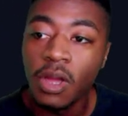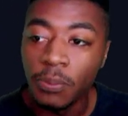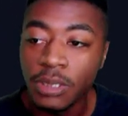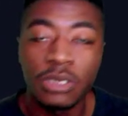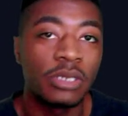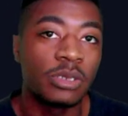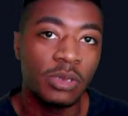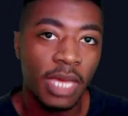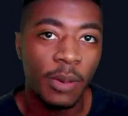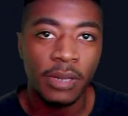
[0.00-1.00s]
be sure to do
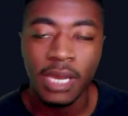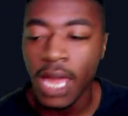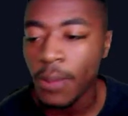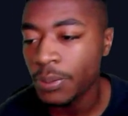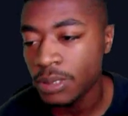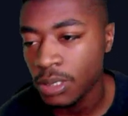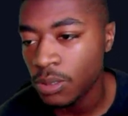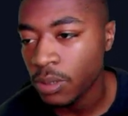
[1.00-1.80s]
that when that happens, though,